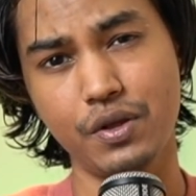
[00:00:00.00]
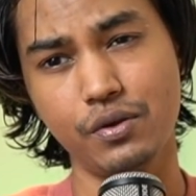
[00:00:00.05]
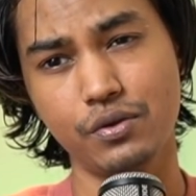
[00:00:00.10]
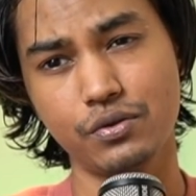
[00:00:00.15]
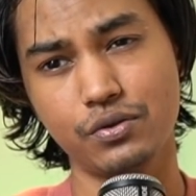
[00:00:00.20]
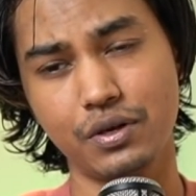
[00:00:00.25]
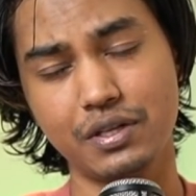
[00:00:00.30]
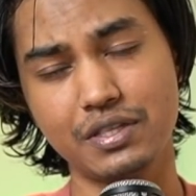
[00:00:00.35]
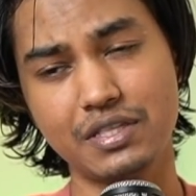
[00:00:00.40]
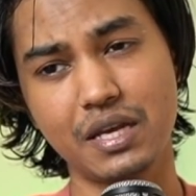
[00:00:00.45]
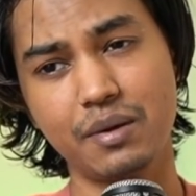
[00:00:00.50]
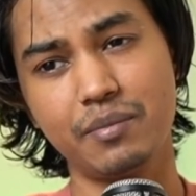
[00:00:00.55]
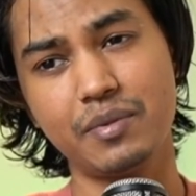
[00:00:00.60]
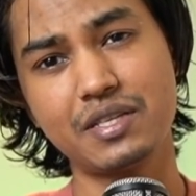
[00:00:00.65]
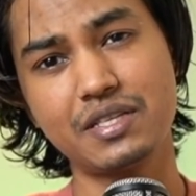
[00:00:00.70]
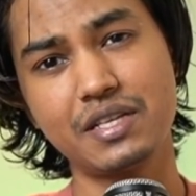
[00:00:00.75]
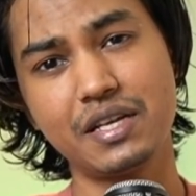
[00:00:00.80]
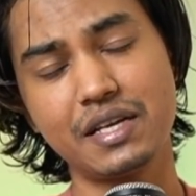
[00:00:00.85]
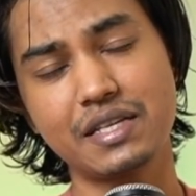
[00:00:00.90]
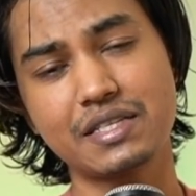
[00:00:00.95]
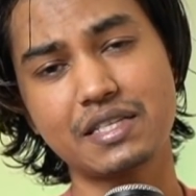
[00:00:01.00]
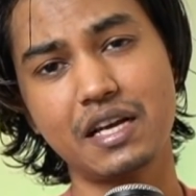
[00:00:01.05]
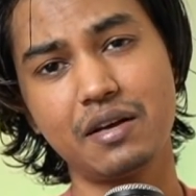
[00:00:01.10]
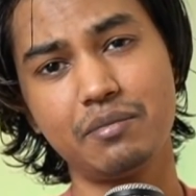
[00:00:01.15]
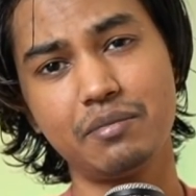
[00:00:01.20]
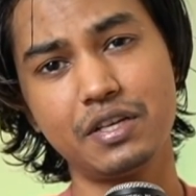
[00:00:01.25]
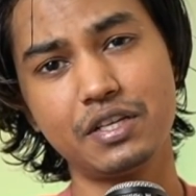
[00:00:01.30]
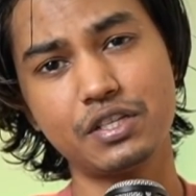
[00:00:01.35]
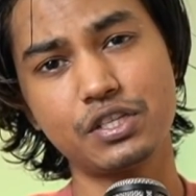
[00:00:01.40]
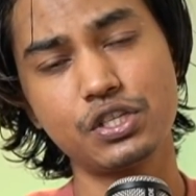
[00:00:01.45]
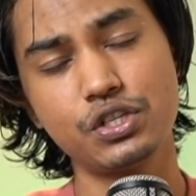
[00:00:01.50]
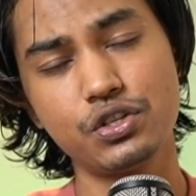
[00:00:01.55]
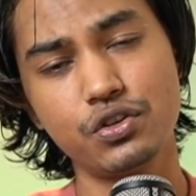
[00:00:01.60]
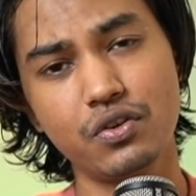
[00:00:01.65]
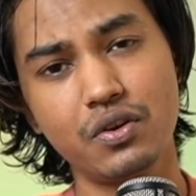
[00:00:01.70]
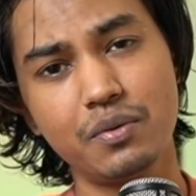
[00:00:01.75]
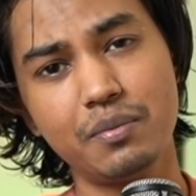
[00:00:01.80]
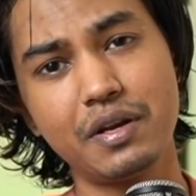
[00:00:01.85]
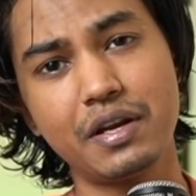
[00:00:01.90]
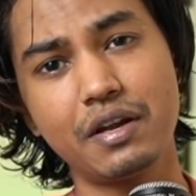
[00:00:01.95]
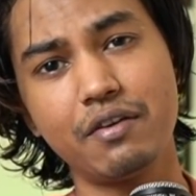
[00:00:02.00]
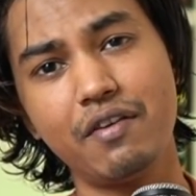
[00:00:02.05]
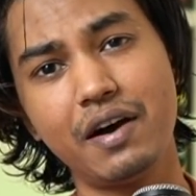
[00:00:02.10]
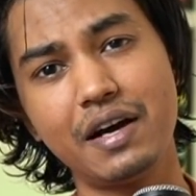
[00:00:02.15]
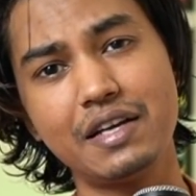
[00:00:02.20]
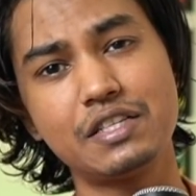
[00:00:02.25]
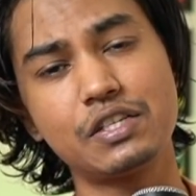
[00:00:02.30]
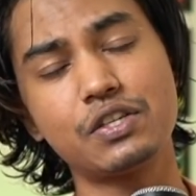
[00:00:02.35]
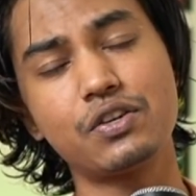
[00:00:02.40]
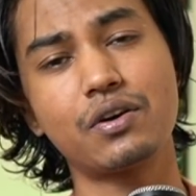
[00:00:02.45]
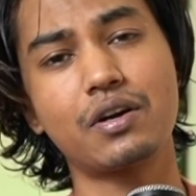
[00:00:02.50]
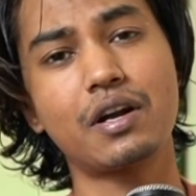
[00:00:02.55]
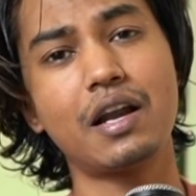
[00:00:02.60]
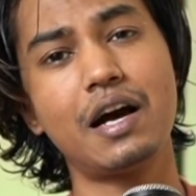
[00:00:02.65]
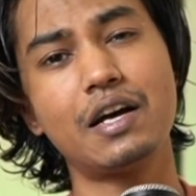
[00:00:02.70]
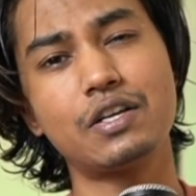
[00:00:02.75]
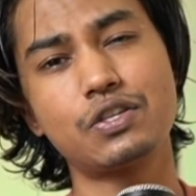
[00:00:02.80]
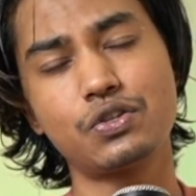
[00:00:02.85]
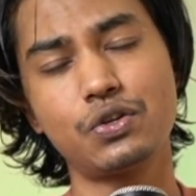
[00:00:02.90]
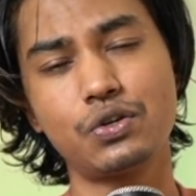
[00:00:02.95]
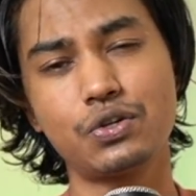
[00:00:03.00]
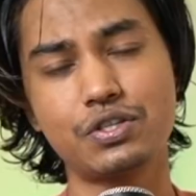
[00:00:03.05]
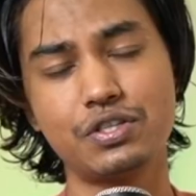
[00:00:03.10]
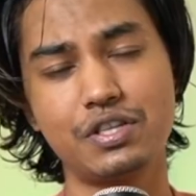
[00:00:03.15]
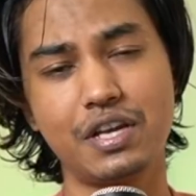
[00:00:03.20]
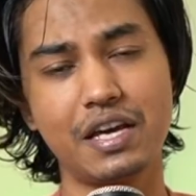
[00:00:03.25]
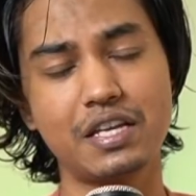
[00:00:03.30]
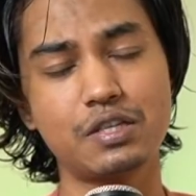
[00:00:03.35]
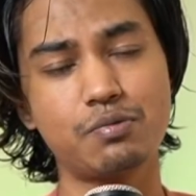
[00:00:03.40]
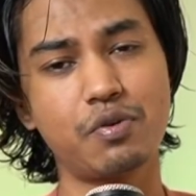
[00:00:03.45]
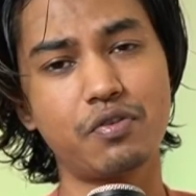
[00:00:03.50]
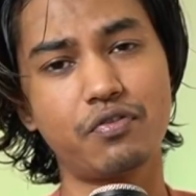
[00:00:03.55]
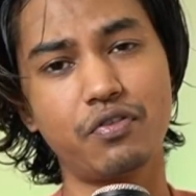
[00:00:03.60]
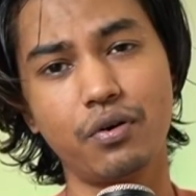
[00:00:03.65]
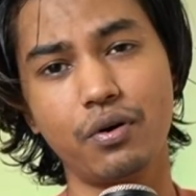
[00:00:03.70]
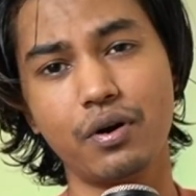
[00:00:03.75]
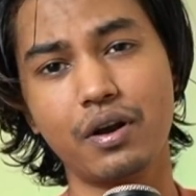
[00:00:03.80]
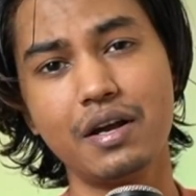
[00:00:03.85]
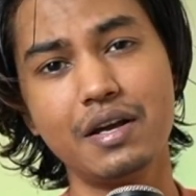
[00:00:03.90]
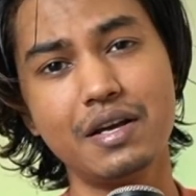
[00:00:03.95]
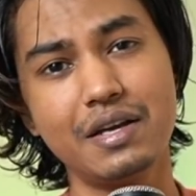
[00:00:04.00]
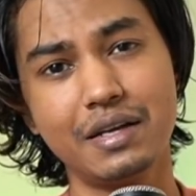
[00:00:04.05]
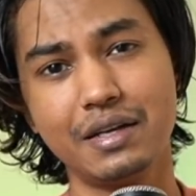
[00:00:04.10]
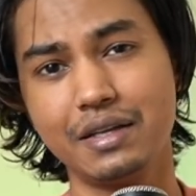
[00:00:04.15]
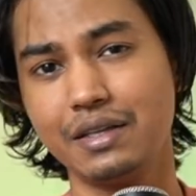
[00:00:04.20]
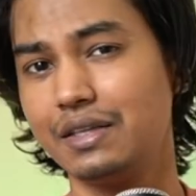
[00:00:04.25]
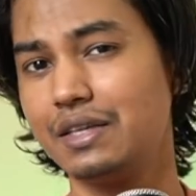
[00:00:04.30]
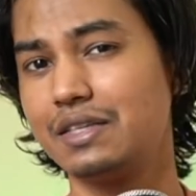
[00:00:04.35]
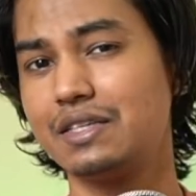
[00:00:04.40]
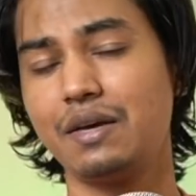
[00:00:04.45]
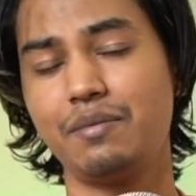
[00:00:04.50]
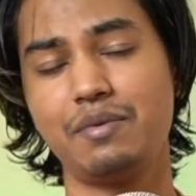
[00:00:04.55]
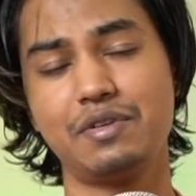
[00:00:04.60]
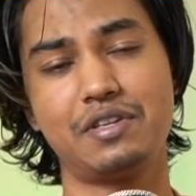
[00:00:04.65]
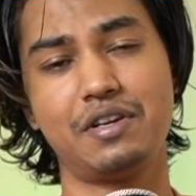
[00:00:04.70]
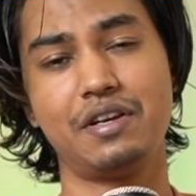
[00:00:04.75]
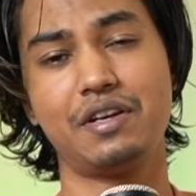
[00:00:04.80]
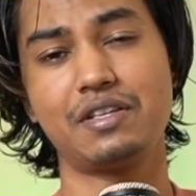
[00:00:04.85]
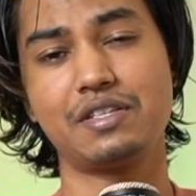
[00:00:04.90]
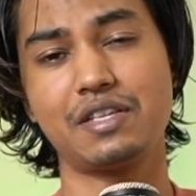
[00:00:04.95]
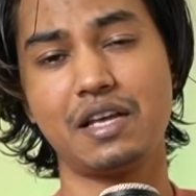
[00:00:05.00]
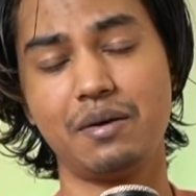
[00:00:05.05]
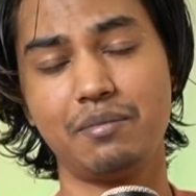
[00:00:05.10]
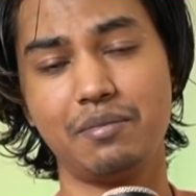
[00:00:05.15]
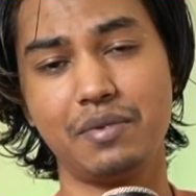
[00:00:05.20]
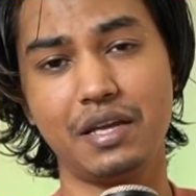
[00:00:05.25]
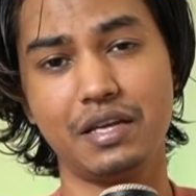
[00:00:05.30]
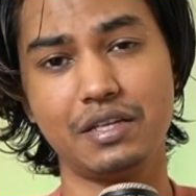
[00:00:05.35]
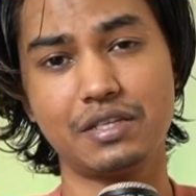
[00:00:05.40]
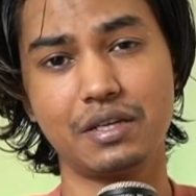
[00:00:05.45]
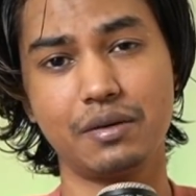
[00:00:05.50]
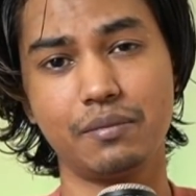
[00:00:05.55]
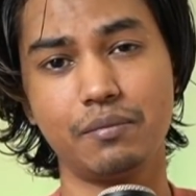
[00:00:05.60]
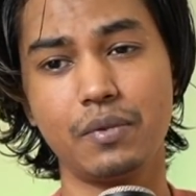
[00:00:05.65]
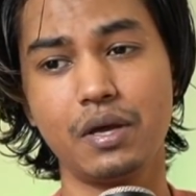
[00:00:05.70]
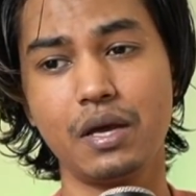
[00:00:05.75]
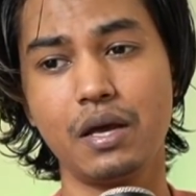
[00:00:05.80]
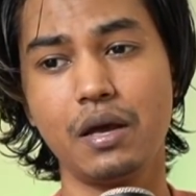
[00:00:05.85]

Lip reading: So in semester examination, you will be revising your class notes days before the semester examination.